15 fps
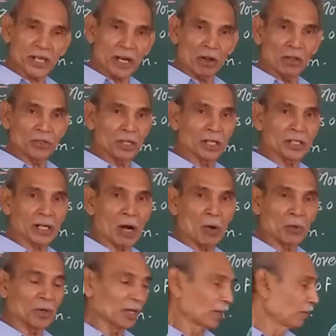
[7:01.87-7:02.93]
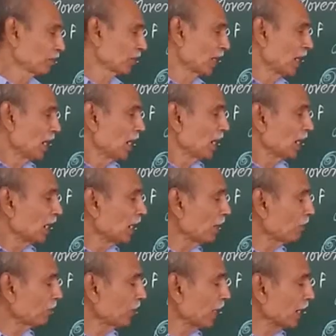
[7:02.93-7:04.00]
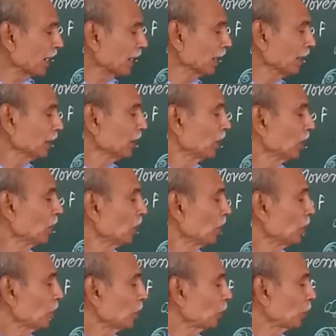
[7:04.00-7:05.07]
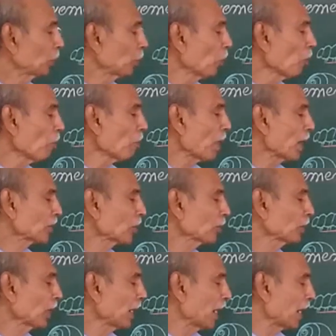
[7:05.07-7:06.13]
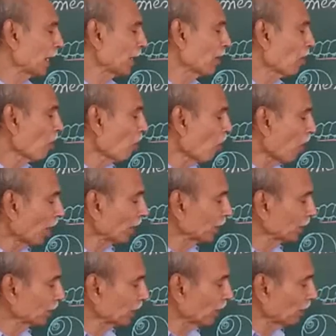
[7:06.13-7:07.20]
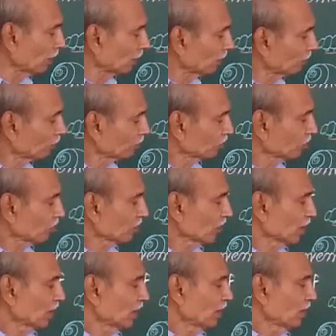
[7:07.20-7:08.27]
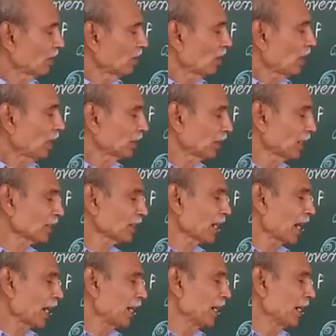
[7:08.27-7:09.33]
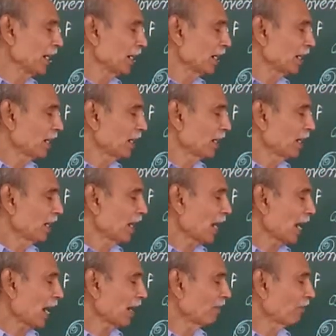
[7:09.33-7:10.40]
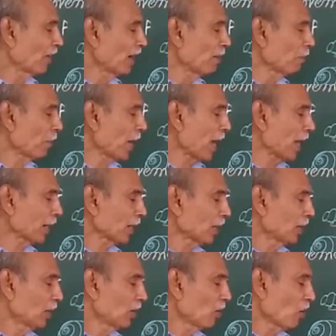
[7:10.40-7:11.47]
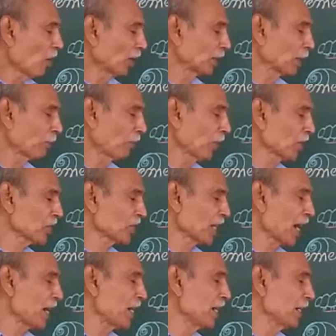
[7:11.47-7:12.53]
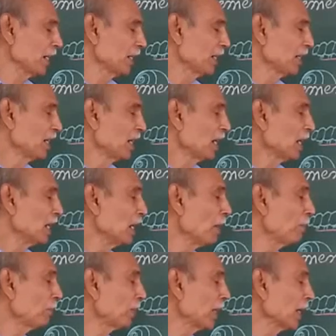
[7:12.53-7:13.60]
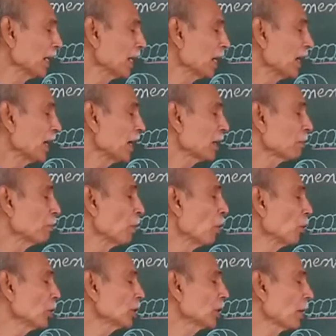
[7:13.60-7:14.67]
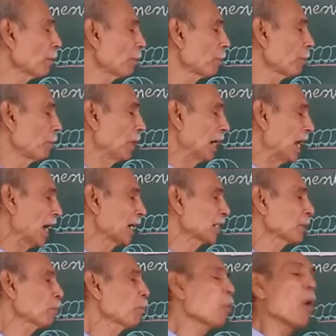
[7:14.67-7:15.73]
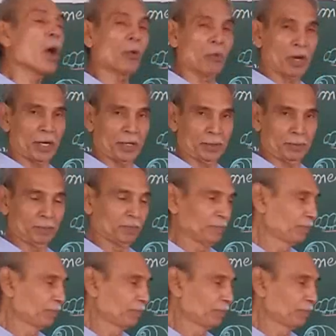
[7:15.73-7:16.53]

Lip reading: on the ground, lifting 2 pairs of the leg on the other side and 1 pair on the first side. Lifting, it moves the legs forward.